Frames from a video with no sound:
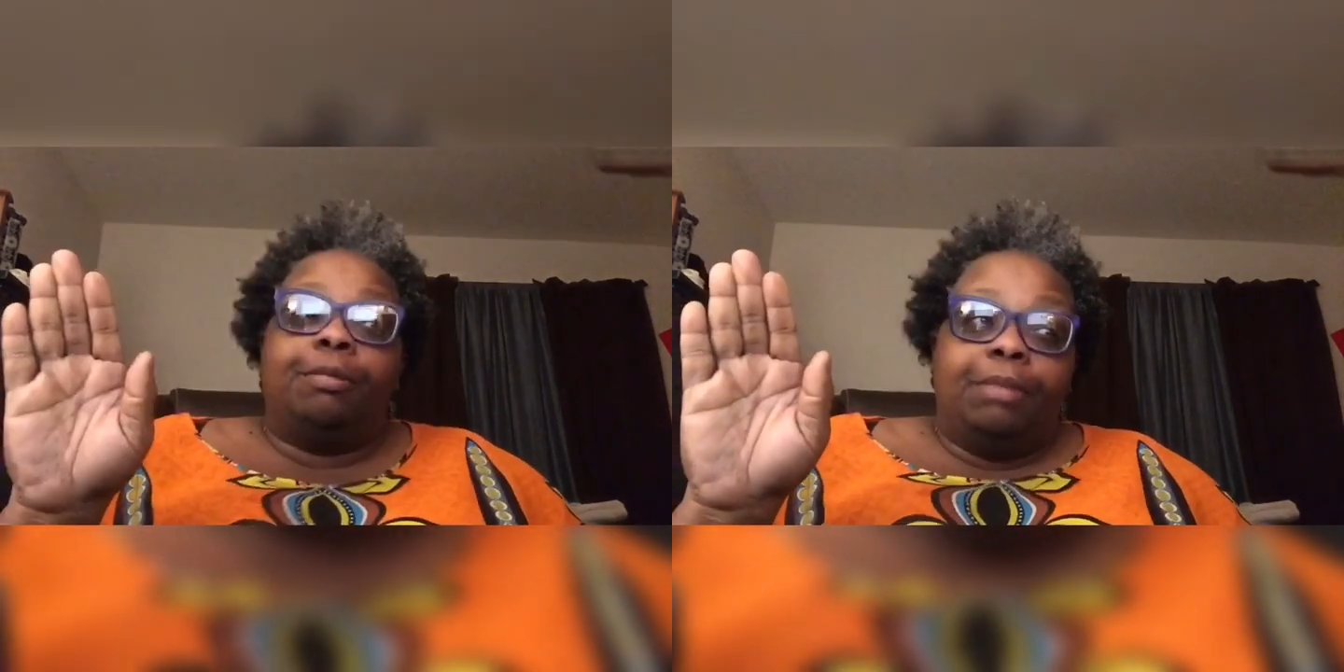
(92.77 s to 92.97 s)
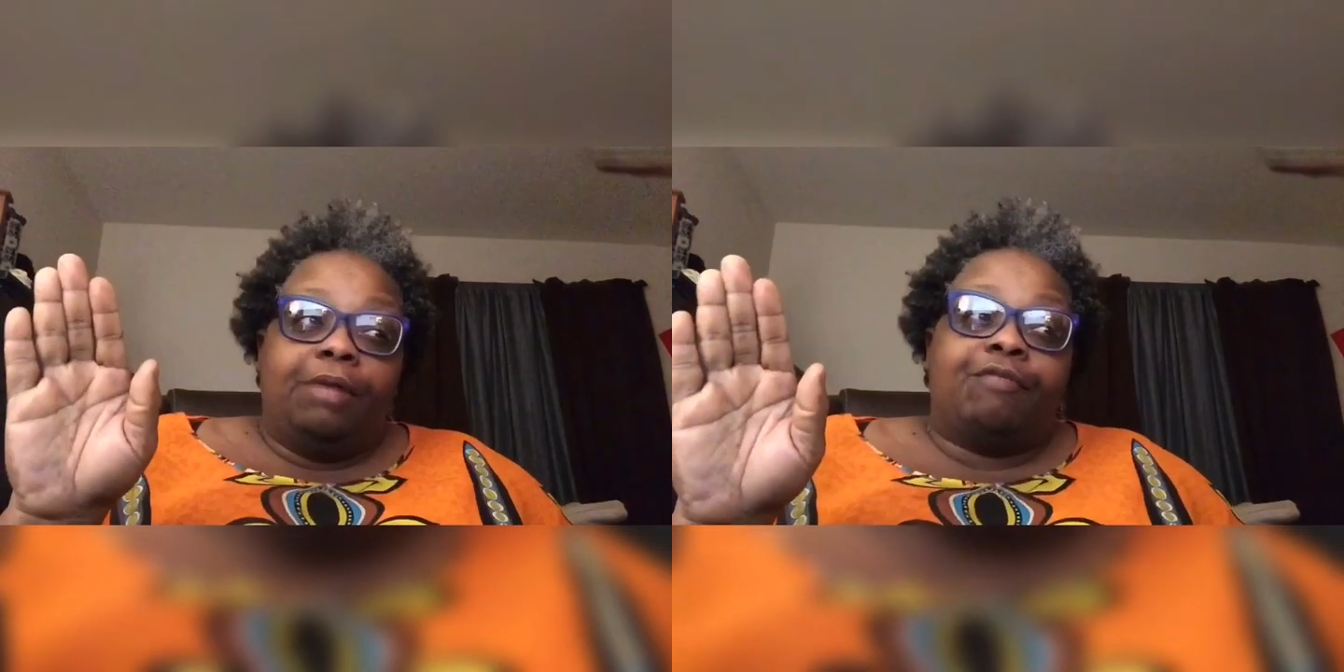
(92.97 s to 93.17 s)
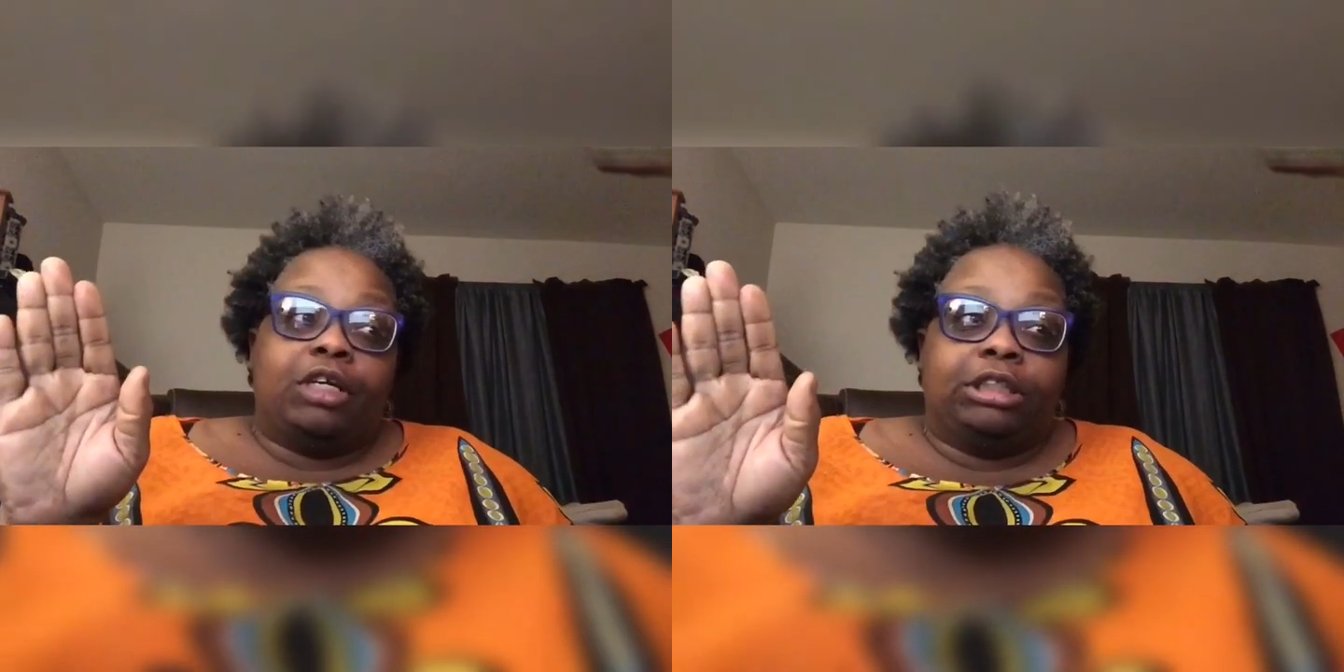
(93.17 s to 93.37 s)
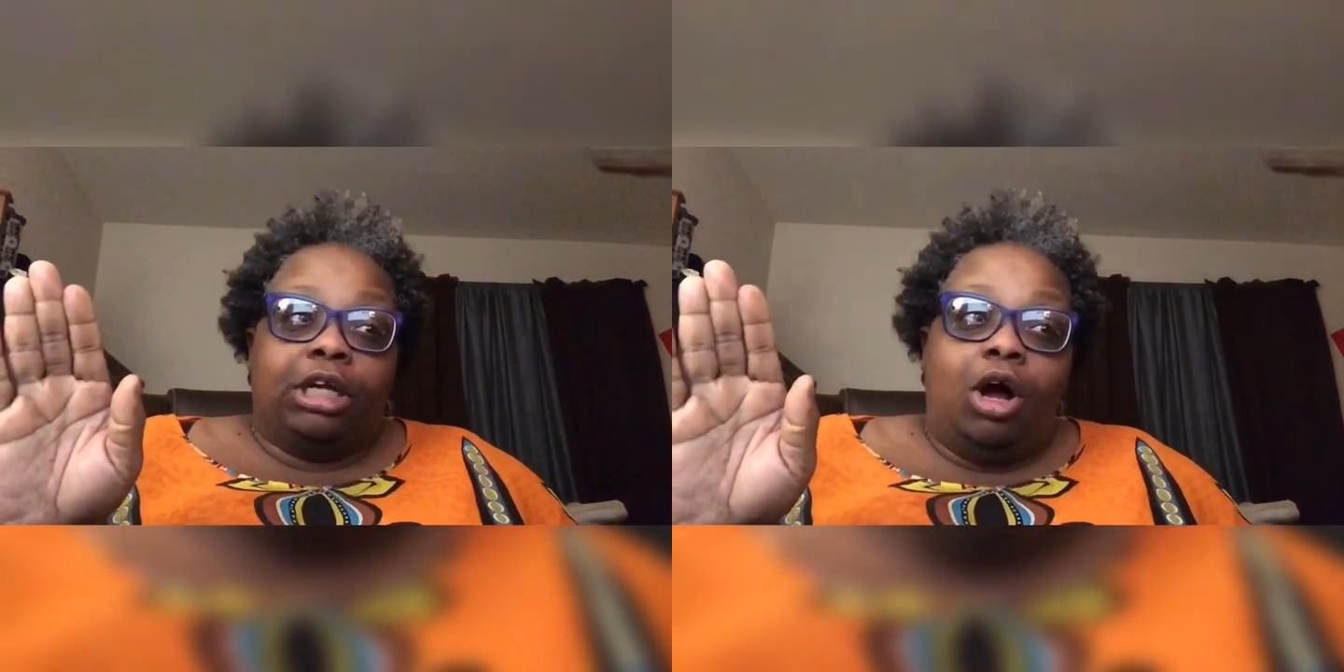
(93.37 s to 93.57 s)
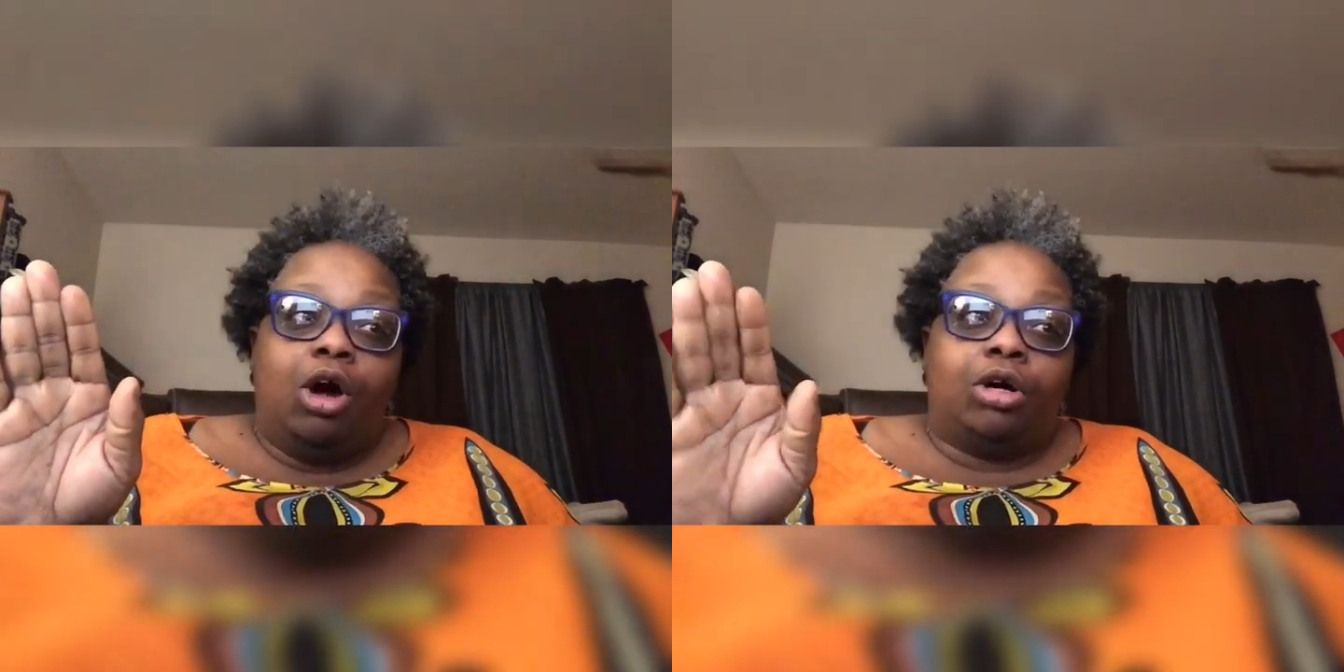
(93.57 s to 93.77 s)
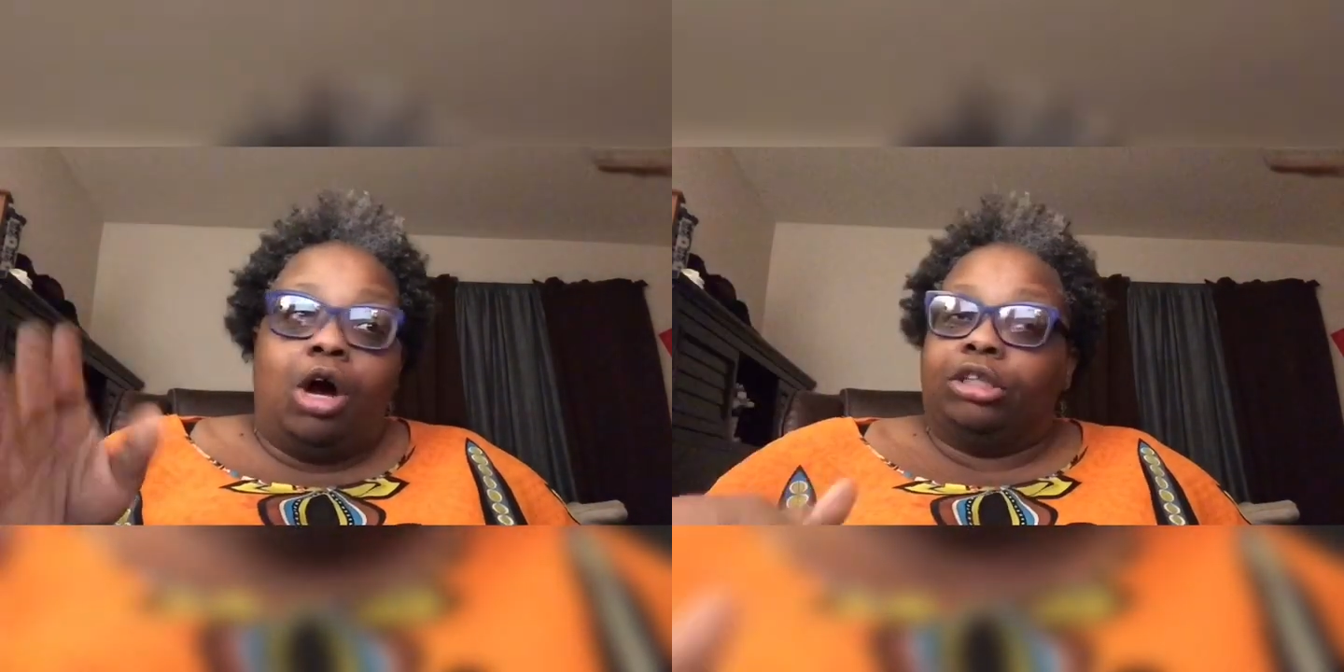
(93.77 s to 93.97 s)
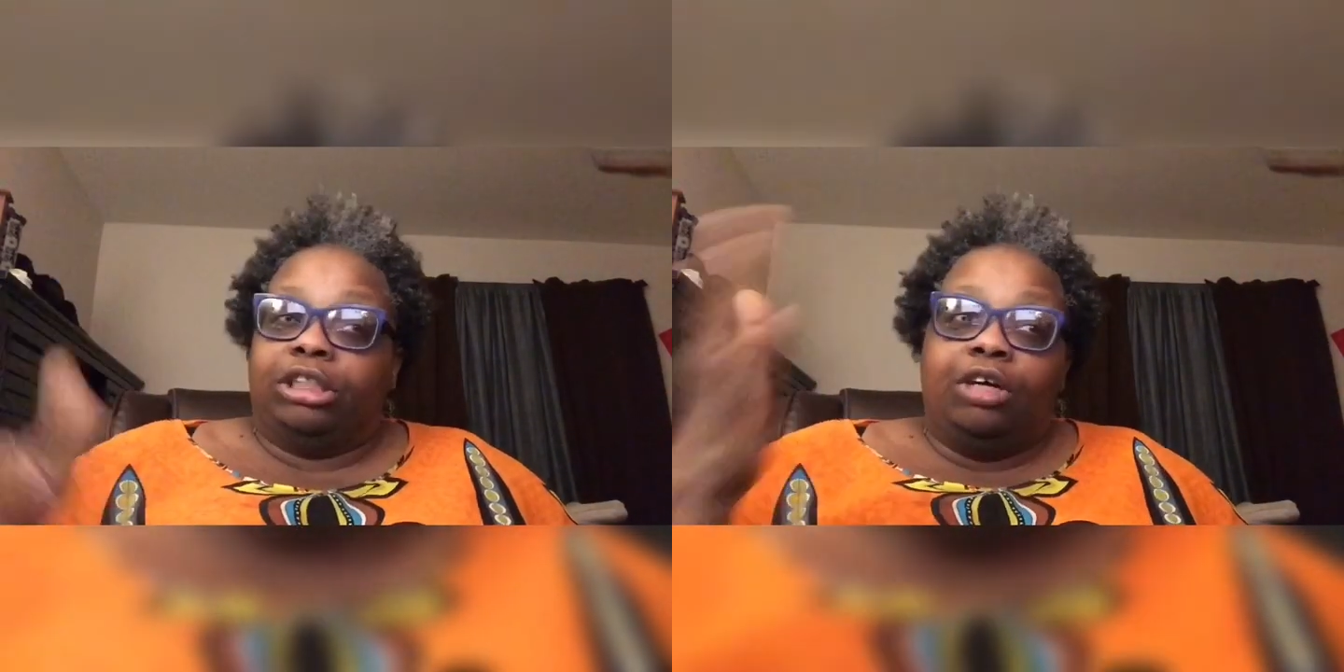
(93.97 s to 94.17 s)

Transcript: them motherfuckers at all costs.